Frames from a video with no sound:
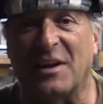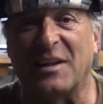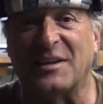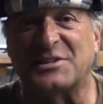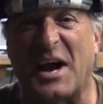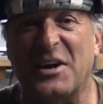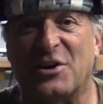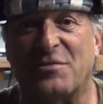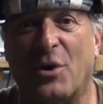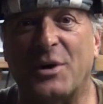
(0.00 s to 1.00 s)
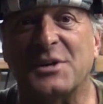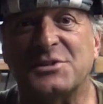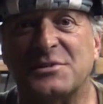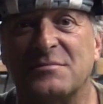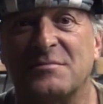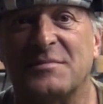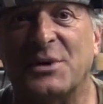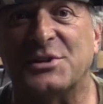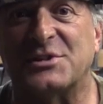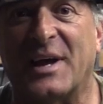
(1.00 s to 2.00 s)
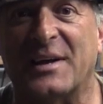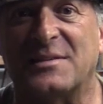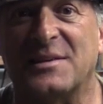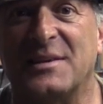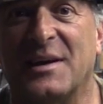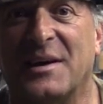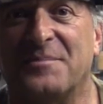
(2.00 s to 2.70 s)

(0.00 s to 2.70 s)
it a little tighter focus, but just like the